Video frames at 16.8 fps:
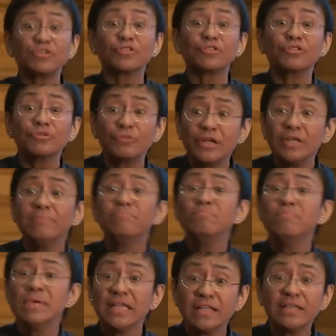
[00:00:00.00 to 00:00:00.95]
to 3
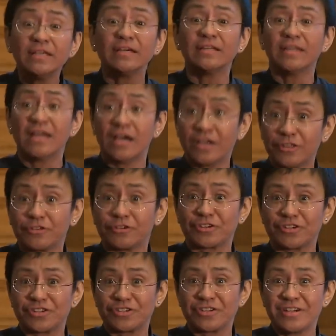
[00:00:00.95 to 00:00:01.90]
million
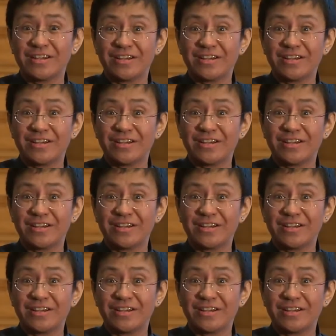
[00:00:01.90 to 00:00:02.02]
others.